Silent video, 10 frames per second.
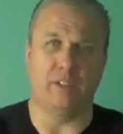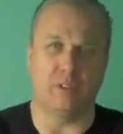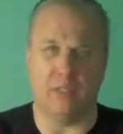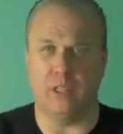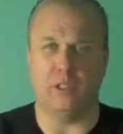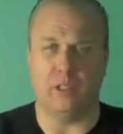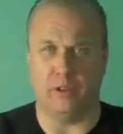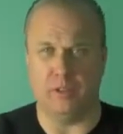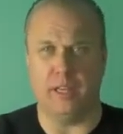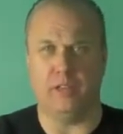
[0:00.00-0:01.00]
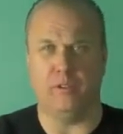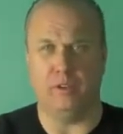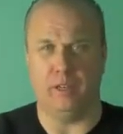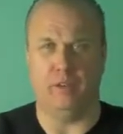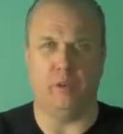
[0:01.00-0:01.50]
So essentially they're taking their
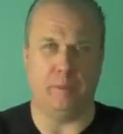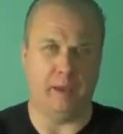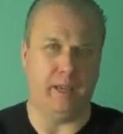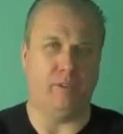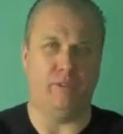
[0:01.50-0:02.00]
video and they're paying a